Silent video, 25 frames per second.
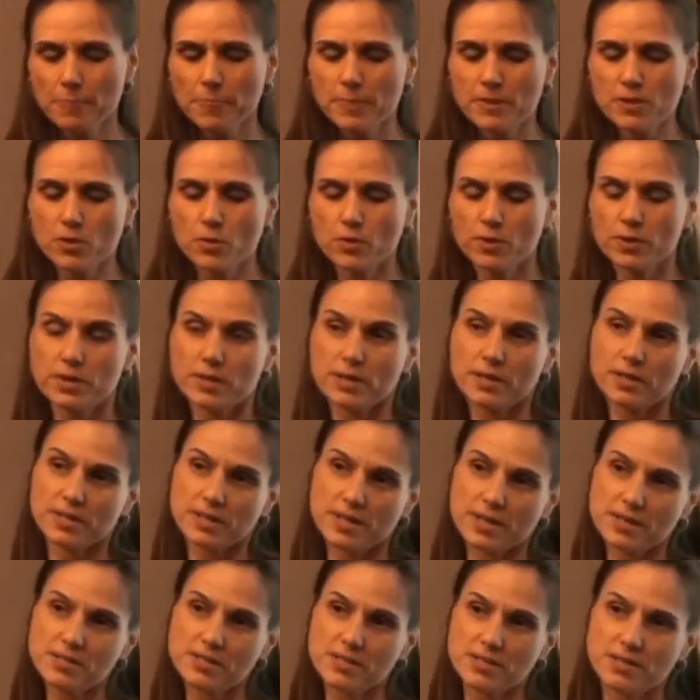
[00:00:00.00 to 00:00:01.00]
So in
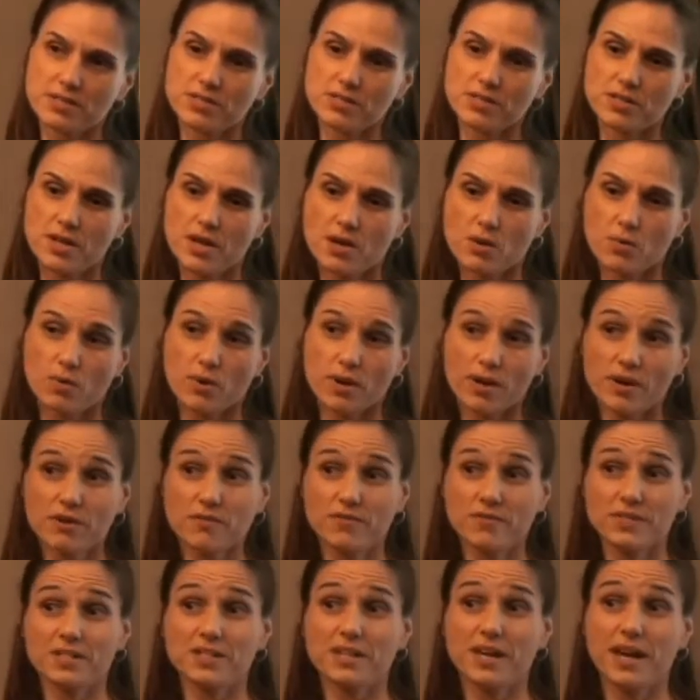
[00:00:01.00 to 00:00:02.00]
essence, we're out
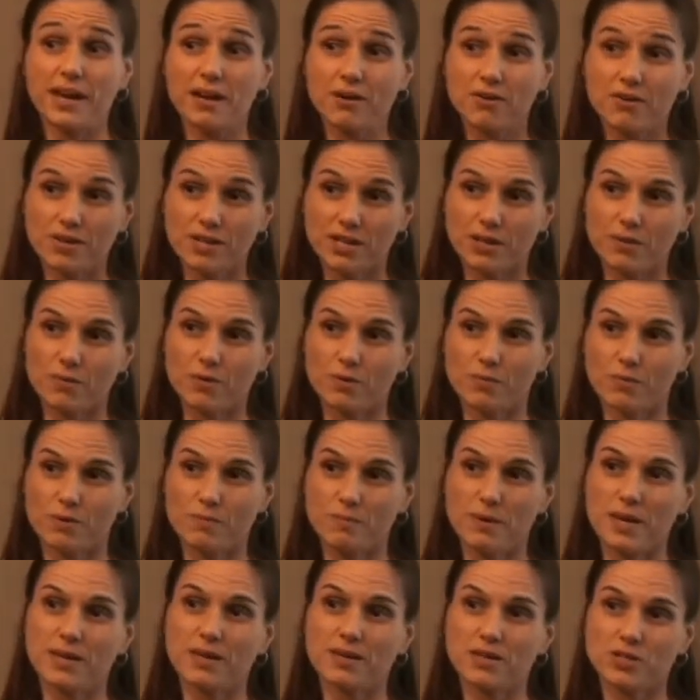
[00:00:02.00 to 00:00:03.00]
of integrity when we
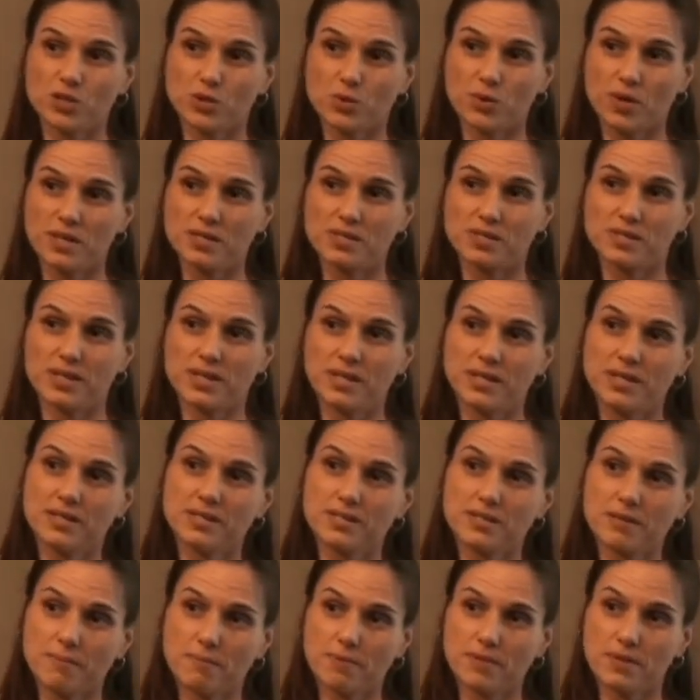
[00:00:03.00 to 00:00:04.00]
make a choice to eat
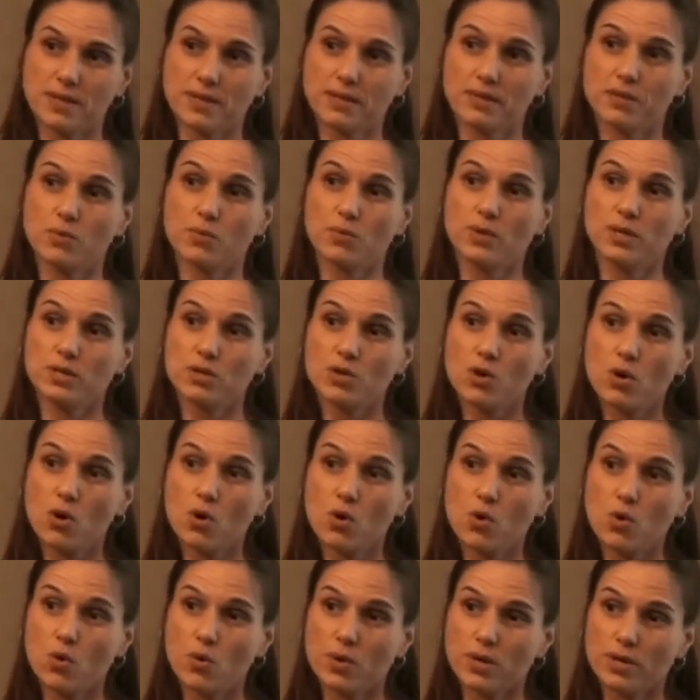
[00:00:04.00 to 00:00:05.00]
something that we
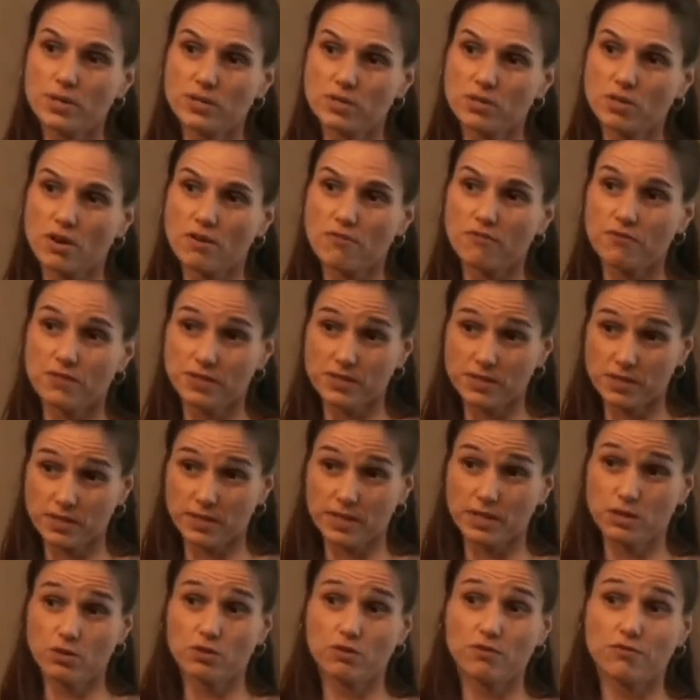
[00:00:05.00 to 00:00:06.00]
know is not
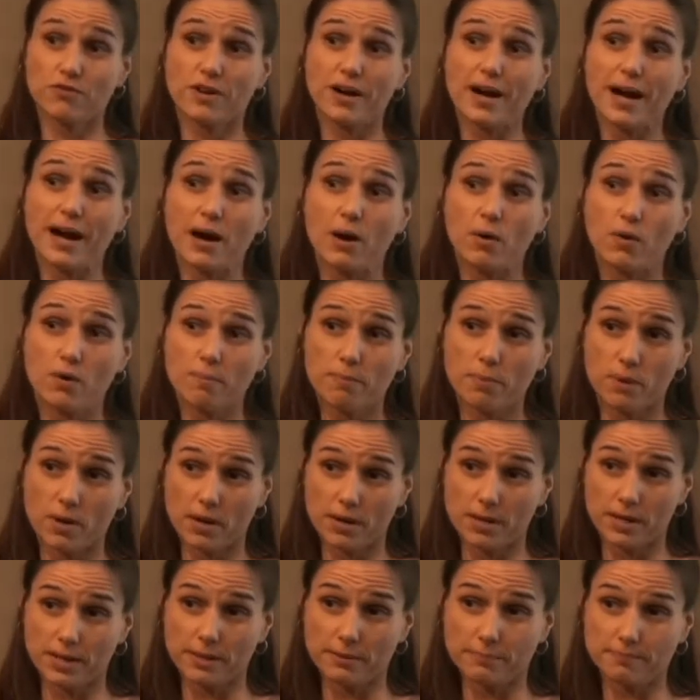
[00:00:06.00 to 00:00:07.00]
physically good for our
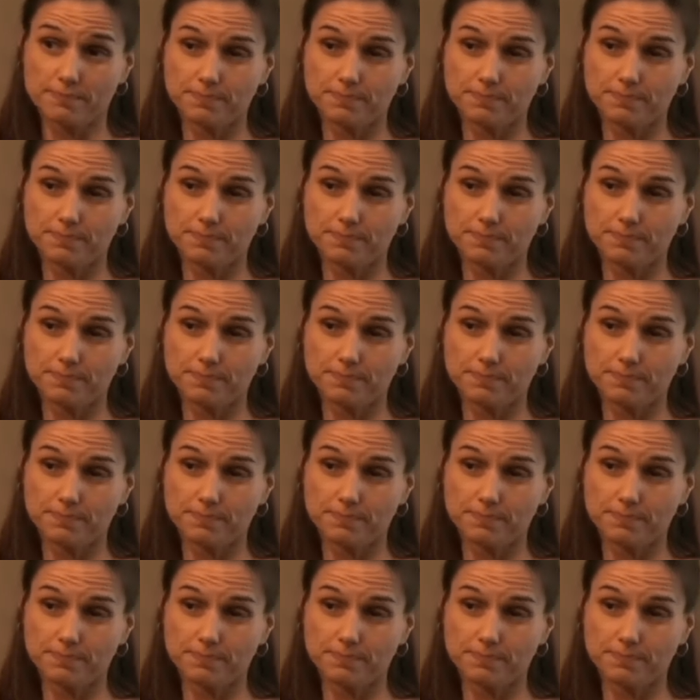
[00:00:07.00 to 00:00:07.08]
body.